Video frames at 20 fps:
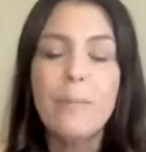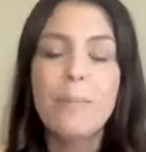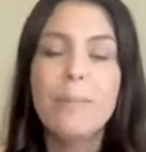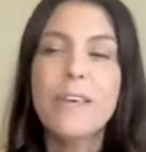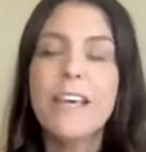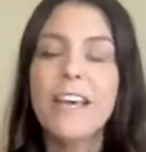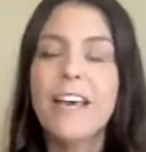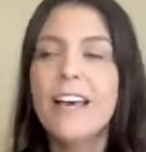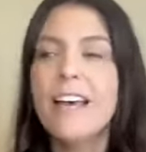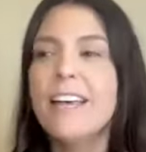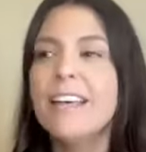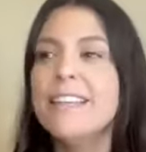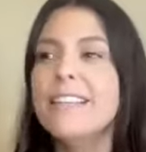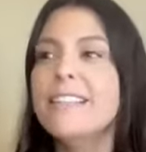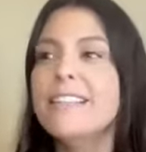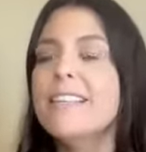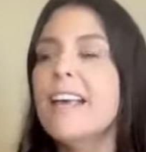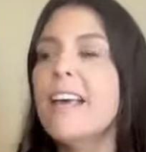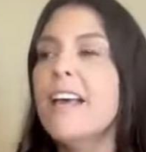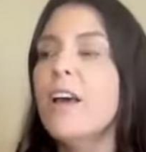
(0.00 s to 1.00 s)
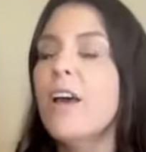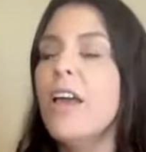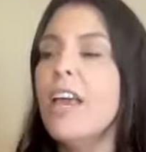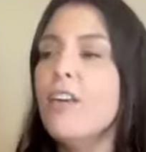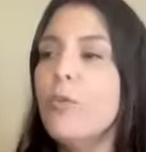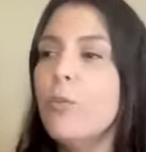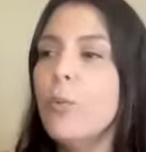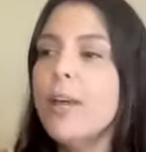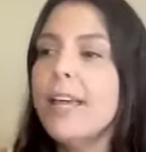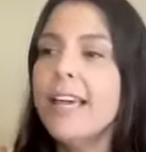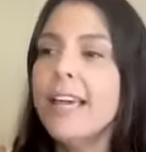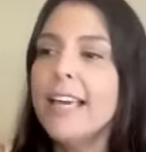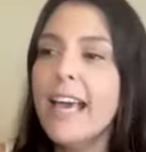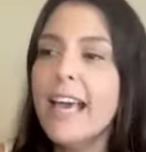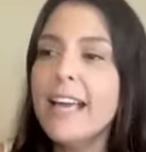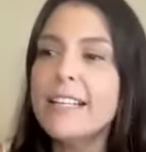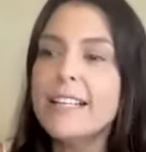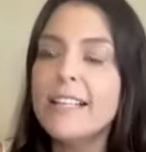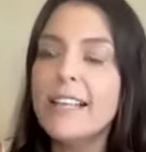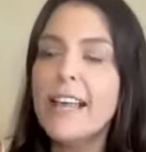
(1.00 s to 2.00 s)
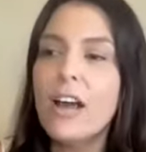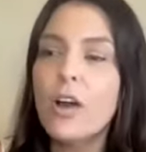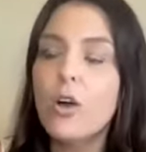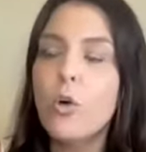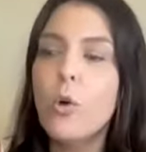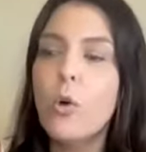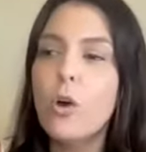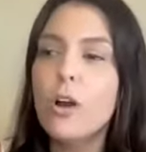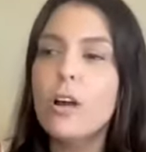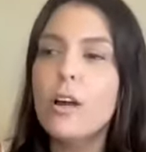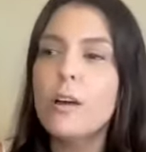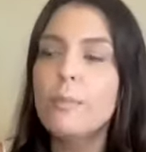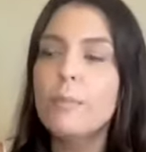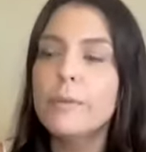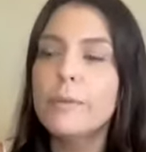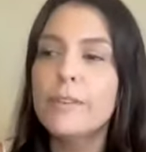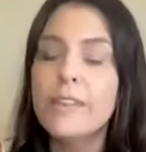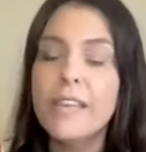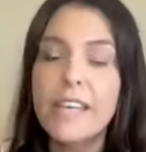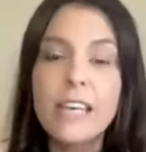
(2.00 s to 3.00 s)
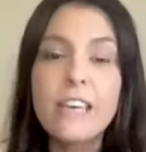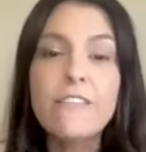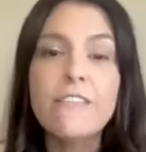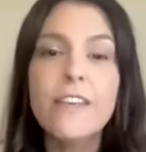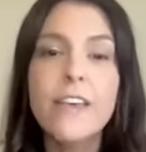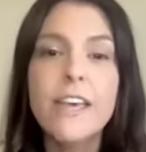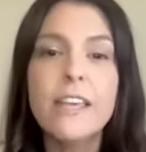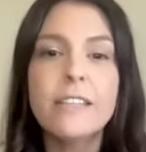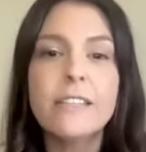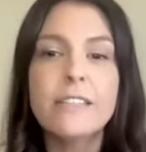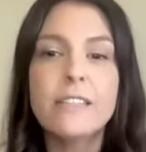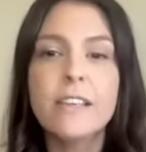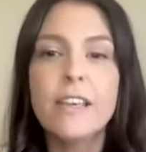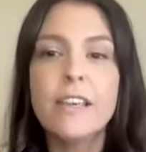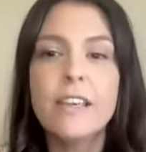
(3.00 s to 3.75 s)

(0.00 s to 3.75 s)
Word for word: Because if we can get to that core belief it's